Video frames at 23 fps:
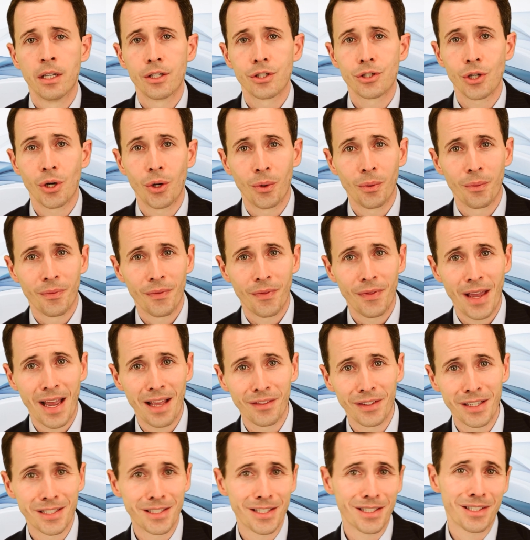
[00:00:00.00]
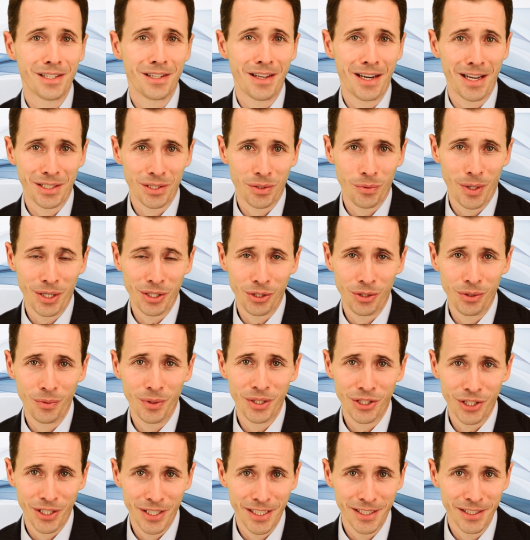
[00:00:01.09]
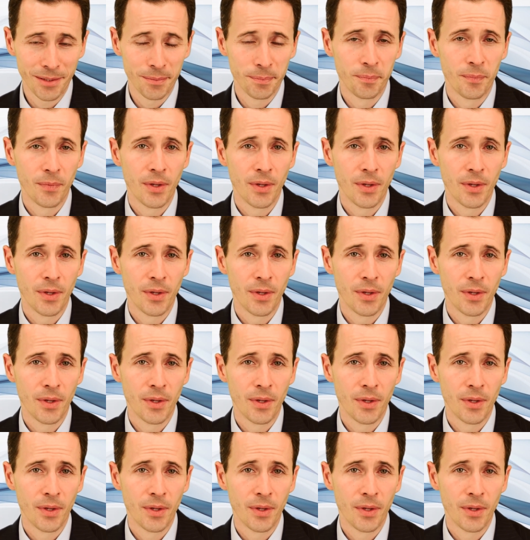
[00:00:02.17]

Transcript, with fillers: So, that leads us to the next question, which is